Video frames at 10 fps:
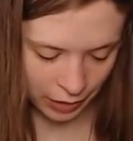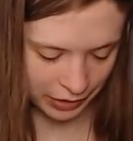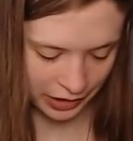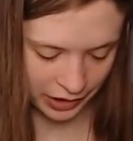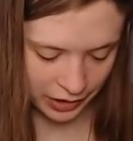
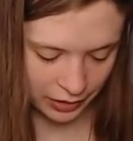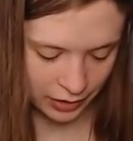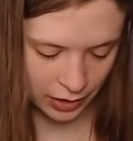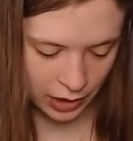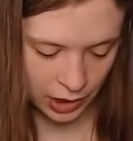not really.
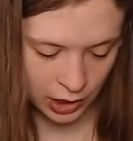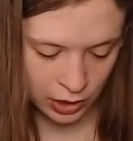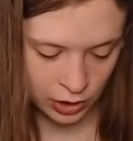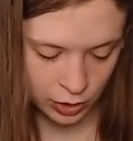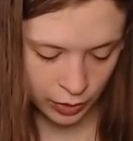
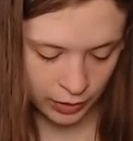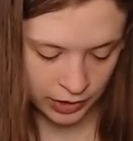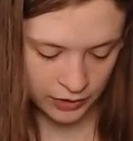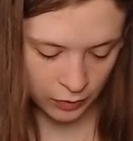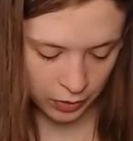
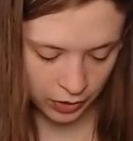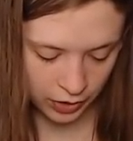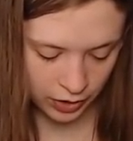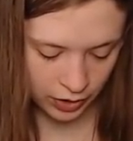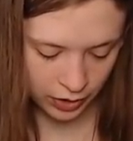Joyra's
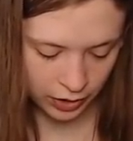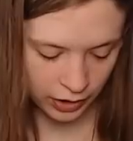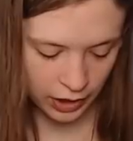Familiar.